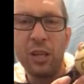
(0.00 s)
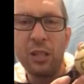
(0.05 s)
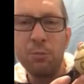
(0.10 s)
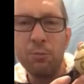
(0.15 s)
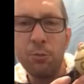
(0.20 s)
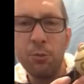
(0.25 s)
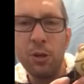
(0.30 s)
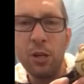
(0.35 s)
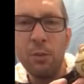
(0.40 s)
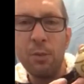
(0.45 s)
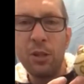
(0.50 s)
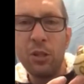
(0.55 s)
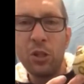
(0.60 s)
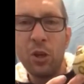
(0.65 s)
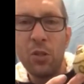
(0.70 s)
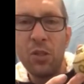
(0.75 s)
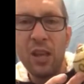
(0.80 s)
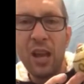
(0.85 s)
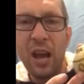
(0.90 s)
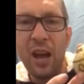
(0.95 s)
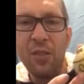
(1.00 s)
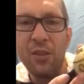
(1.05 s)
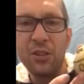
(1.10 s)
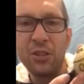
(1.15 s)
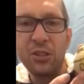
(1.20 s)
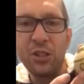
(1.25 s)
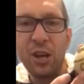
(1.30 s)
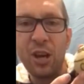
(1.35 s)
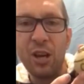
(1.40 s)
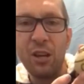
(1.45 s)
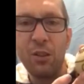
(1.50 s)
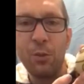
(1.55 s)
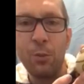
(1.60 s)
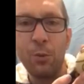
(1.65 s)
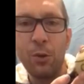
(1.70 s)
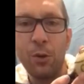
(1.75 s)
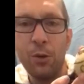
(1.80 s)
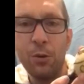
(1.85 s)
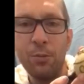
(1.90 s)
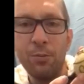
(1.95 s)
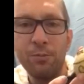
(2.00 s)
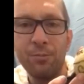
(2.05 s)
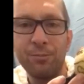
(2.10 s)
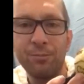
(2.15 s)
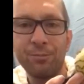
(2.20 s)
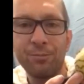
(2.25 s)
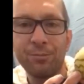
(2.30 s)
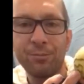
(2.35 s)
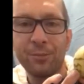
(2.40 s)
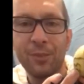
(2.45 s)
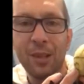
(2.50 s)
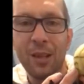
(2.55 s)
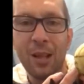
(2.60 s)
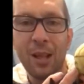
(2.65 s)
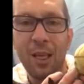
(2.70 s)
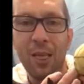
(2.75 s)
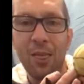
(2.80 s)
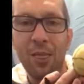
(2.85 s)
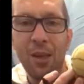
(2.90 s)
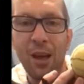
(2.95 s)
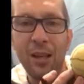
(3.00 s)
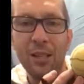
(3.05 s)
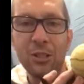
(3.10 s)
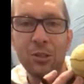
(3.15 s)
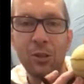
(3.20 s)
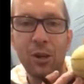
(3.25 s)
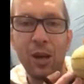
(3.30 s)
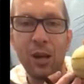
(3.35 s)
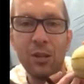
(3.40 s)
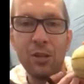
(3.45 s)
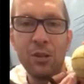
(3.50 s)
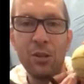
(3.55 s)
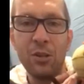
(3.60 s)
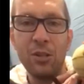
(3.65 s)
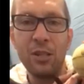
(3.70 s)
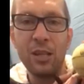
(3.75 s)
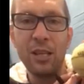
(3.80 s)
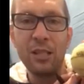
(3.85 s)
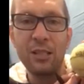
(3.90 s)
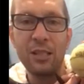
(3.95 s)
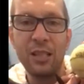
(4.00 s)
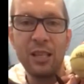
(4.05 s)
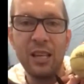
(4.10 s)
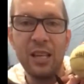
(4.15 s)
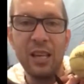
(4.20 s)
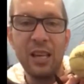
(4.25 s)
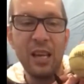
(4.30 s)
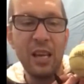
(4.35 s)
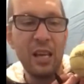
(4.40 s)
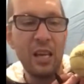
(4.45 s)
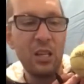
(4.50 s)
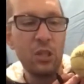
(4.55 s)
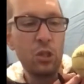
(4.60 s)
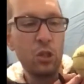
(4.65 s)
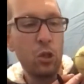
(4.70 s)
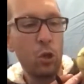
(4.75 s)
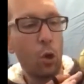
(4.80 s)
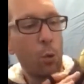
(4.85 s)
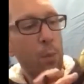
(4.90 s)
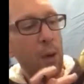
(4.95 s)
is pretty much on the other side of the world? That's right, you guessed it. It is Europe.